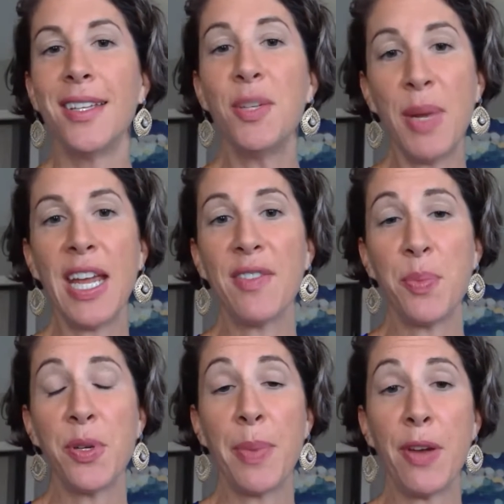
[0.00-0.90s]
you may have to
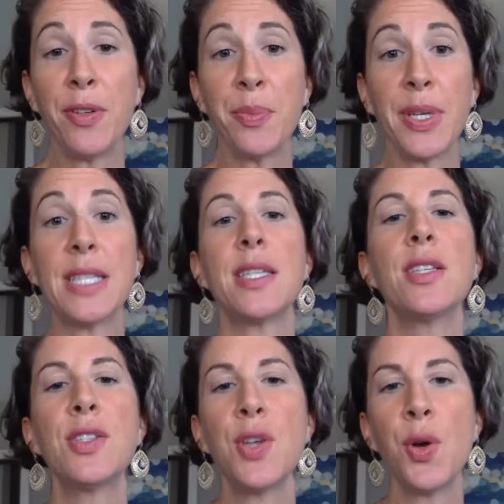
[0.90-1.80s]
put a boundary in place.
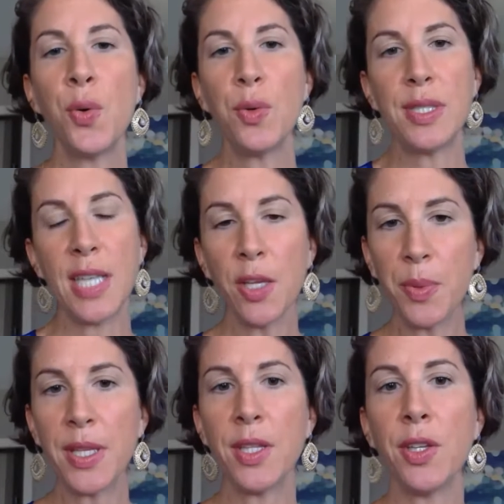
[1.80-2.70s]
So
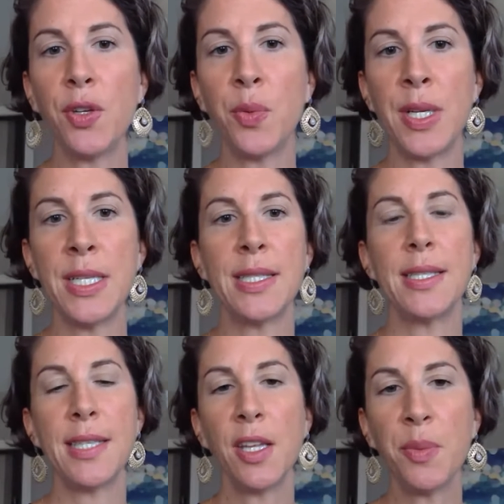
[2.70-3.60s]
celebrate the little ones,
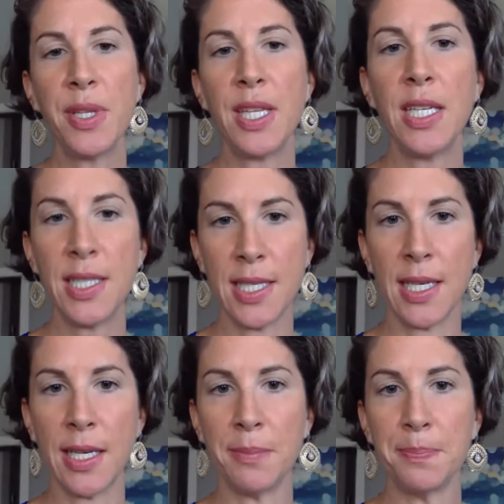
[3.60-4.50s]
celebrate that you did
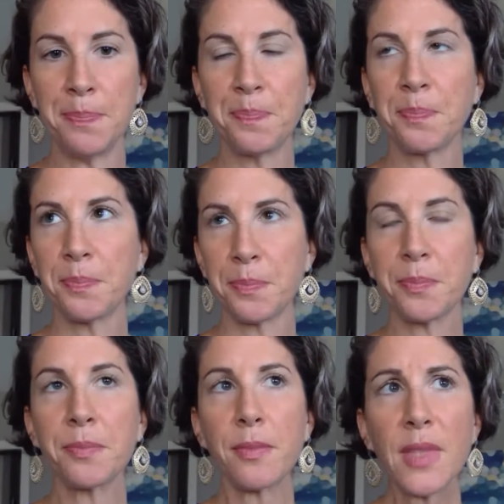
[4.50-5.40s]
it,
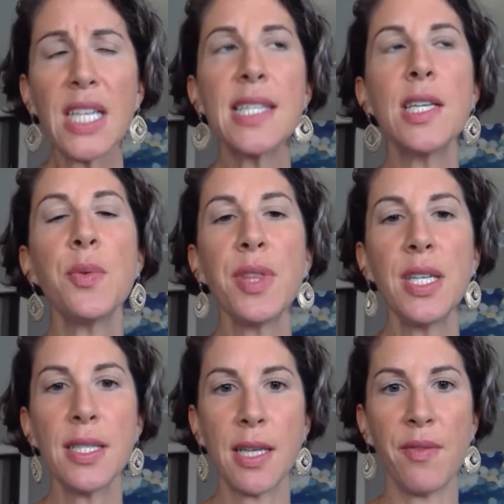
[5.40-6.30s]
sit with the
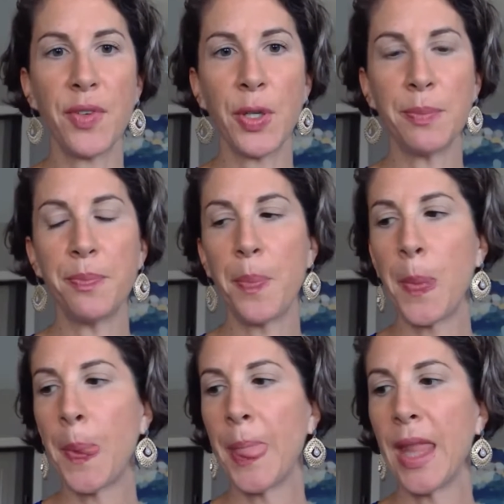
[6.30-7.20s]
discomfort.
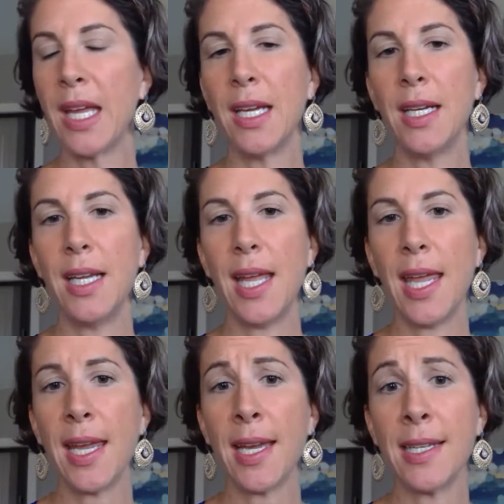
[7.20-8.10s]

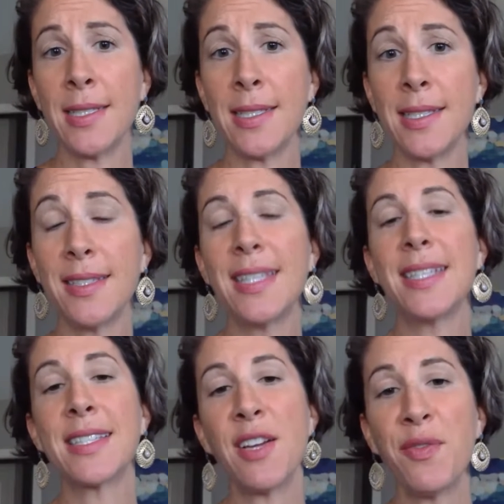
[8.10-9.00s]
And the
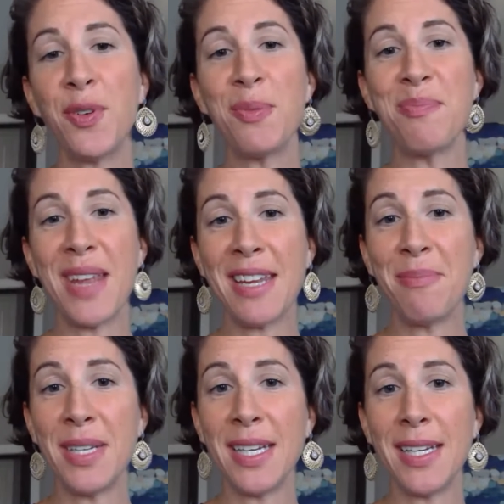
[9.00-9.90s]
discomfort may
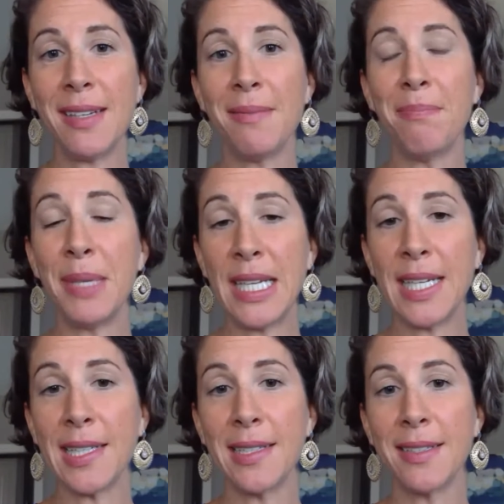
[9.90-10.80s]
be
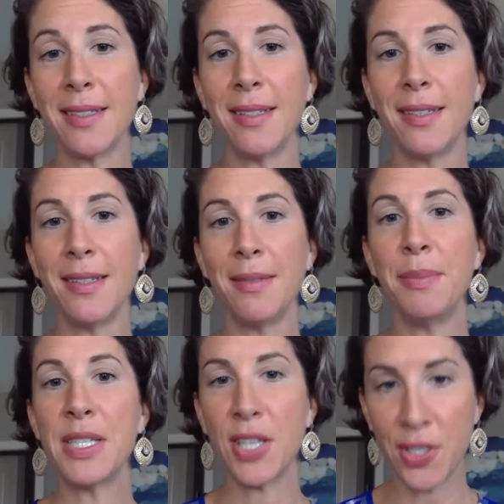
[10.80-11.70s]
being
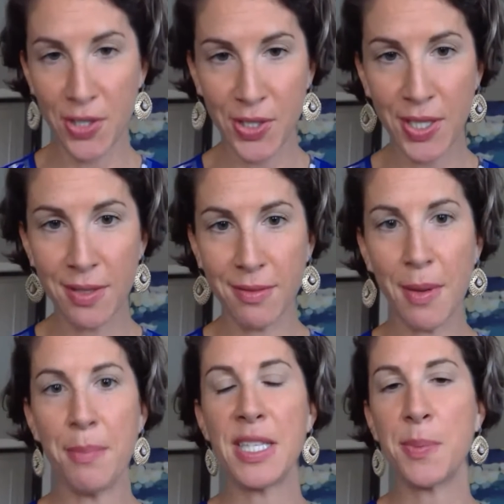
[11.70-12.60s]
misunderstood,
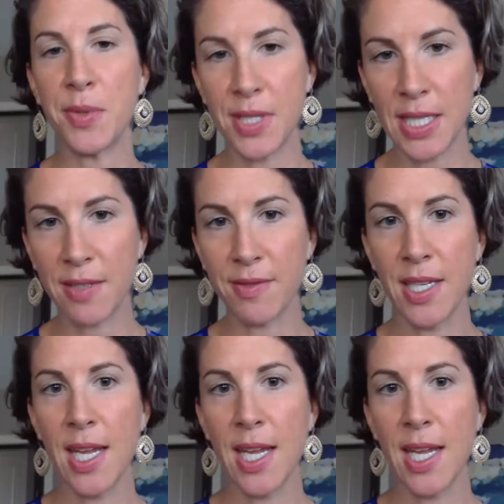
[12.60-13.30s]
misperceived.